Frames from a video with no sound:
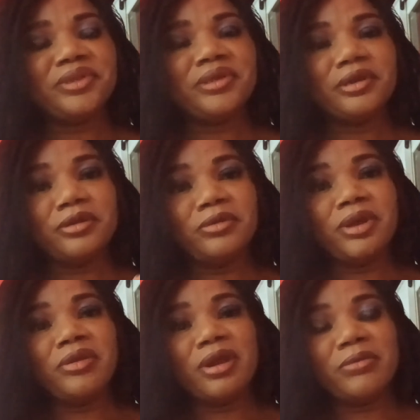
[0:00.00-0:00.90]
You know, when
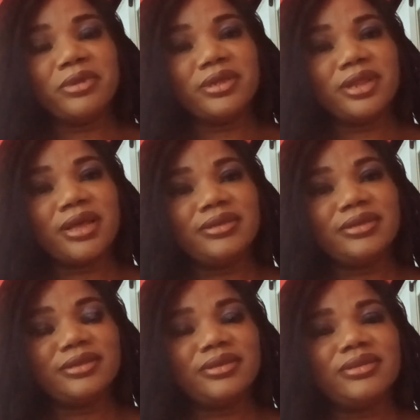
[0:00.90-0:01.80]
you are with a
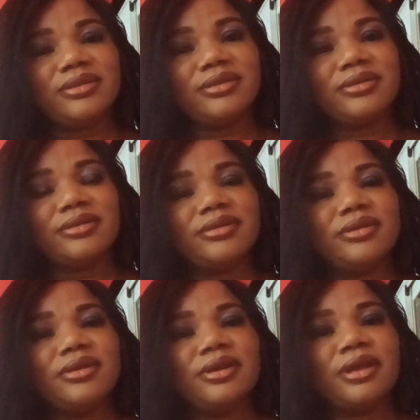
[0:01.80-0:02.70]
narcissist,
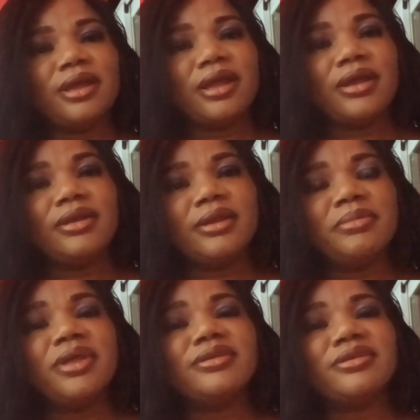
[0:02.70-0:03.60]
and um,
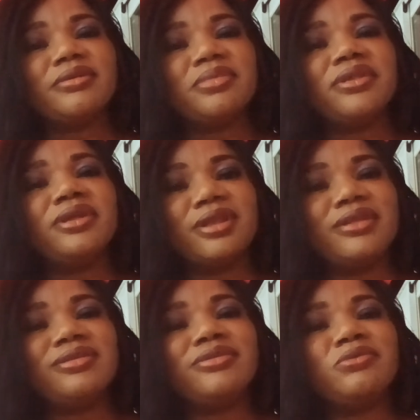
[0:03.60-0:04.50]
there's something the
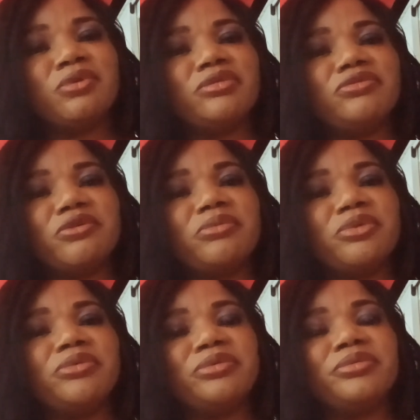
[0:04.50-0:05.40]
narcissist wants from
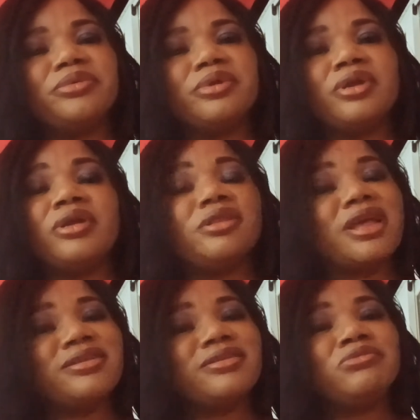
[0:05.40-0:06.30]
you,
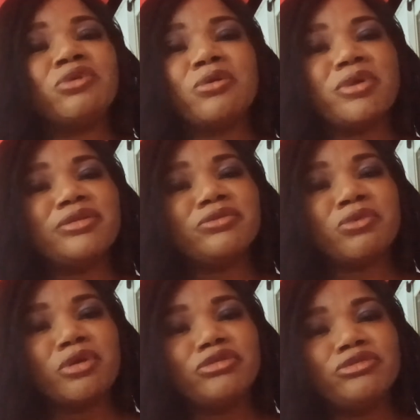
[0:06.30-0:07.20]
narcissists will always
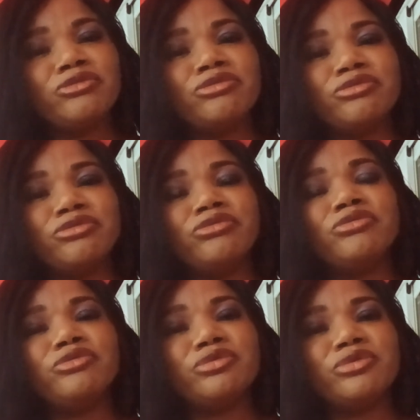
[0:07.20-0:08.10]
want you to
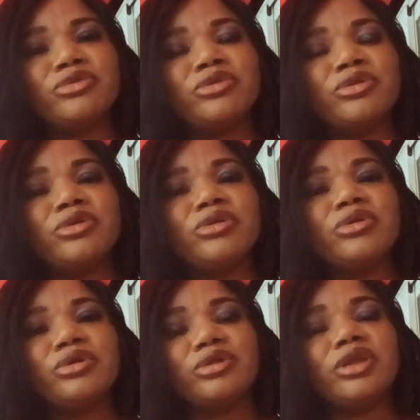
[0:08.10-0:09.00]
do
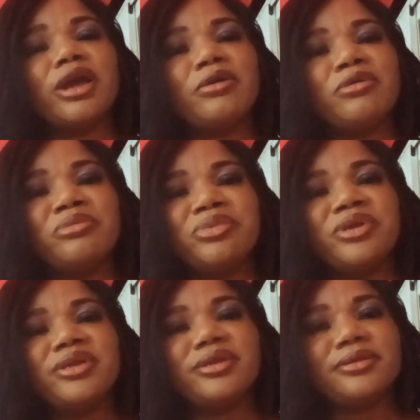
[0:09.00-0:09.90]
their own
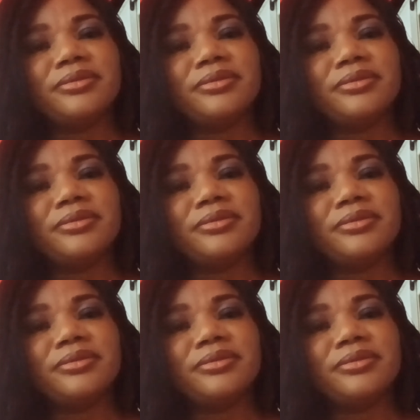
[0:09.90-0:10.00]
bidding.